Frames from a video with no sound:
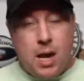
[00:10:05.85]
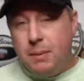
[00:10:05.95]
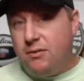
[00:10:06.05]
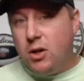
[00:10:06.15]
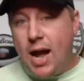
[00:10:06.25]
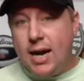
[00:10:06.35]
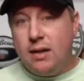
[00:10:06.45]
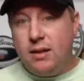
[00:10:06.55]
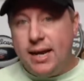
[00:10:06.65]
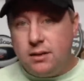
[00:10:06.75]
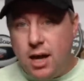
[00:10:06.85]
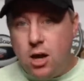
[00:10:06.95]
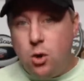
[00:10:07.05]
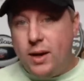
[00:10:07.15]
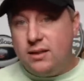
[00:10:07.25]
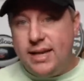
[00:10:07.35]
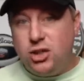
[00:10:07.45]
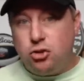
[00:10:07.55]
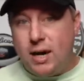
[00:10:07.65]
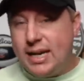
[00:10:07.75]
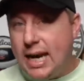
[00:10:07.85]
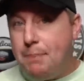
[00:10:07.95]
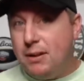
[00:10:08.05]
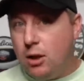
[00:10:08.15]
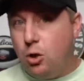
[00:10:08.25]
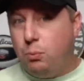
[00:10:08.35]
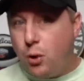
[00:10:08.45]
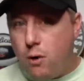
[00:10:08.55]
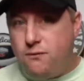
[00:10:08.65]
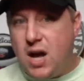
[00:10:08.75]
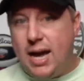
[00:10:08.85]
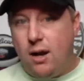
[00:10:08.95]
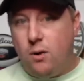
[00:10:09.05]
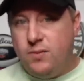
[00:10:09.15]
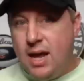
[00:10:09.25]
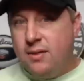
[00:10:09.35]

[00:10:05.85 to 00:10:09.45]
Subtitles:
But if you're not going to lay low, at least try to keep a low profile.